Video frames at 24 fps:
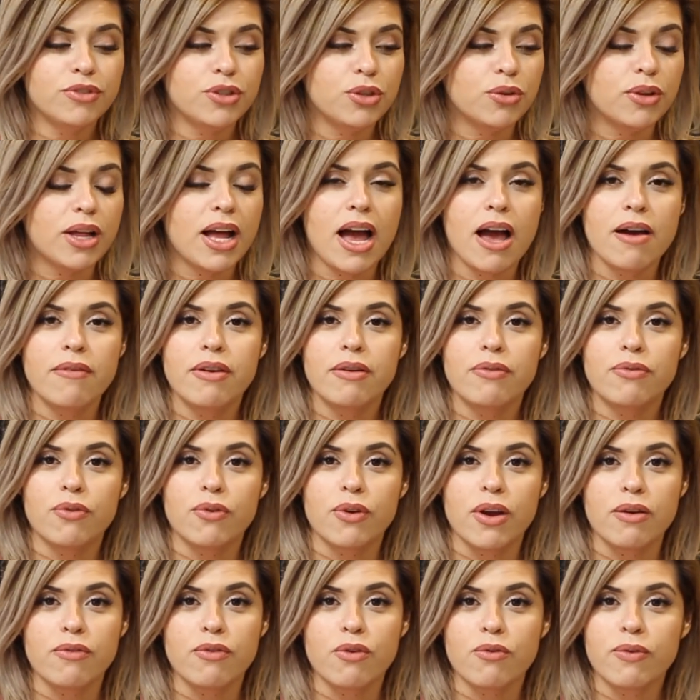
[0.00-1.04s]
you'll have it
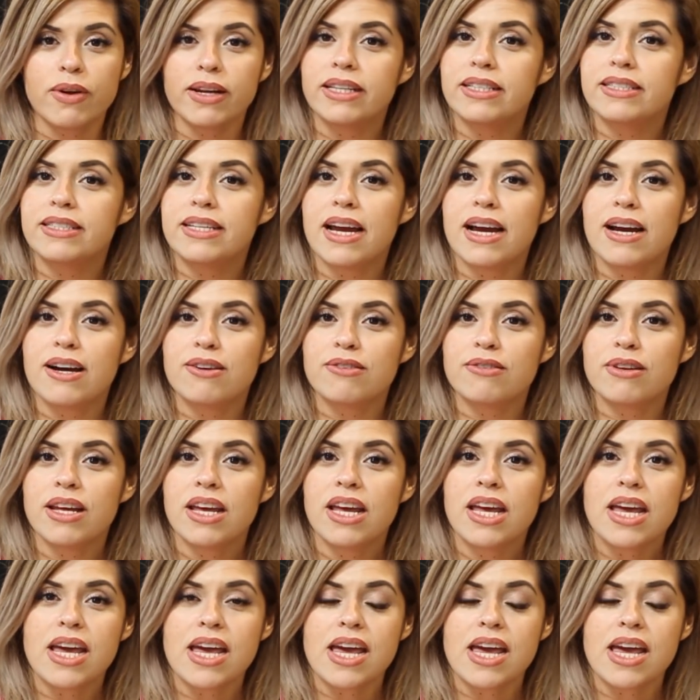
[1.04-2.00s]
forever written down